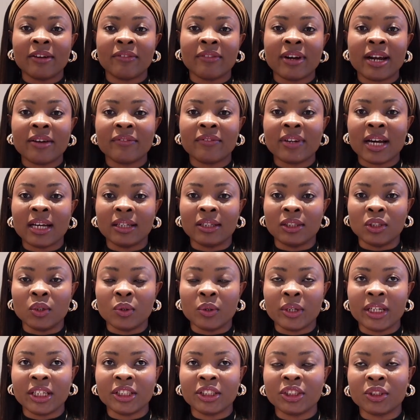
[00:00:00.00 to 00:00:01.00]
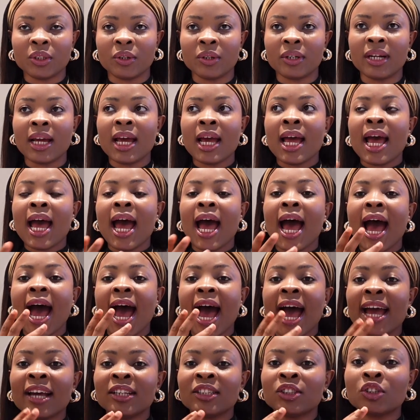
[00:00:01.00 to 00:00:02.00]
arrived at the location,
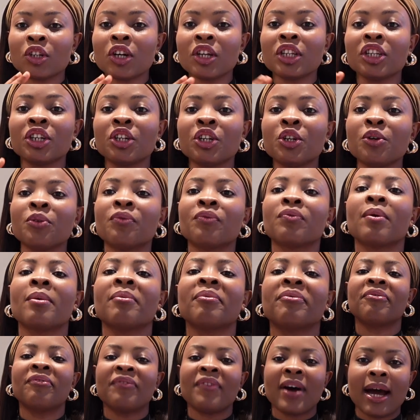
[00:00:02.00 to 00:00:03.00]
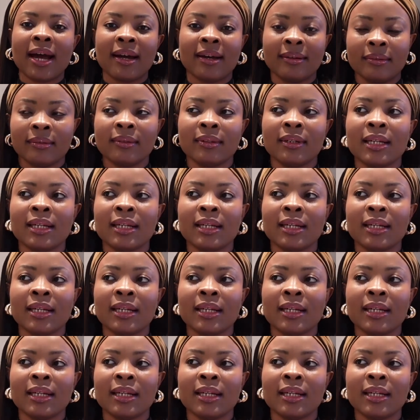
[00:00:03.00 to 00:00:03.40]
I saw the queue from far.